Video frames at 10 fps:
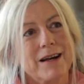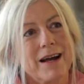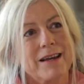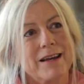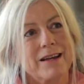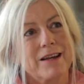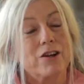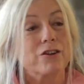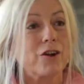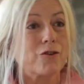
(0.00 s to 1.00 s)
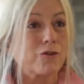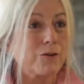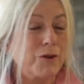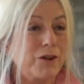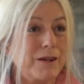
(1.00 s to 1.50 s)
a local
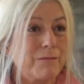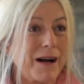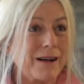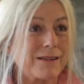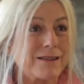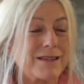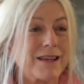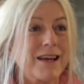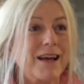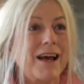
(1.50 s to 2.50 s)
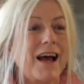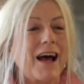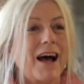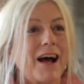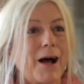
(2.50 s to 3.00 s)
community markets
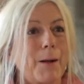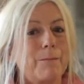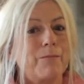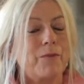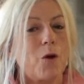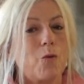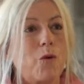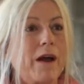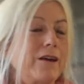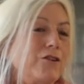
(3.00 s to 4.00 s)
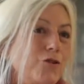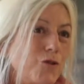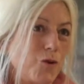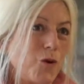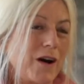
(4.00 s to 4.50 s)
where
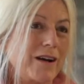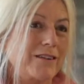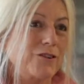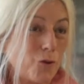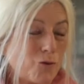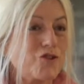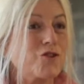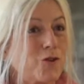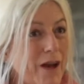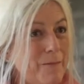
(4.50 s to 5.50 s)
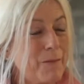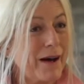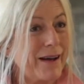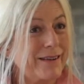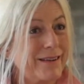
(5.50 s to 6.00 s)
you launch your
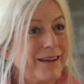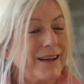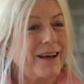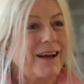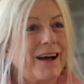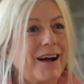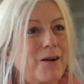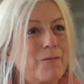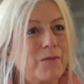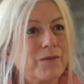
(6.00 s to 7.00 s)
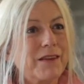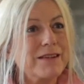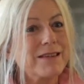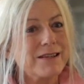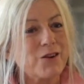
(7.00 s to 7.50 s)
campaign.
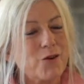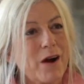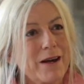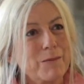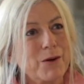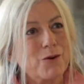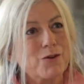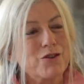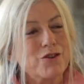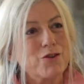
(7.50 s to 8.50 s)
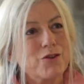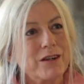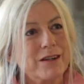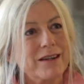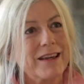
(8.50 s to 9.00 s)
These things are great because you
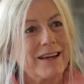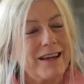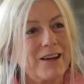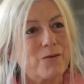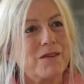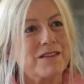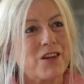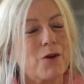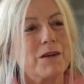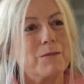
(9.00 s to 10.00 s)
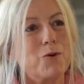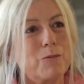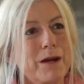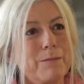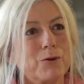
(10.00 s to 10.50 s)
can connect with so many more
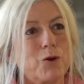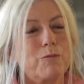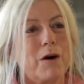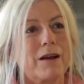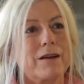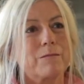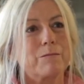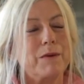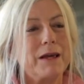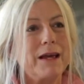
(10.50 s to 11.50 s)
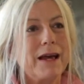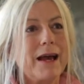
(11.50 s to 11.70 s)
people who might be